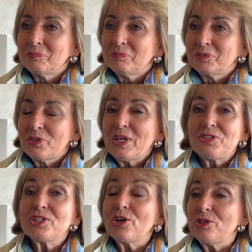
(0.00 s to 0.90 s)
So that's
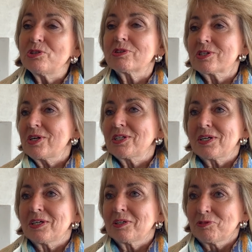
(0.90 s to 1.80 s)
the only regret I
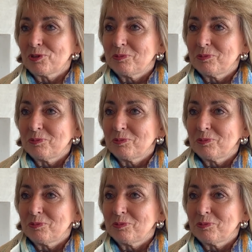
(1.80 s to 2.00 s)
have.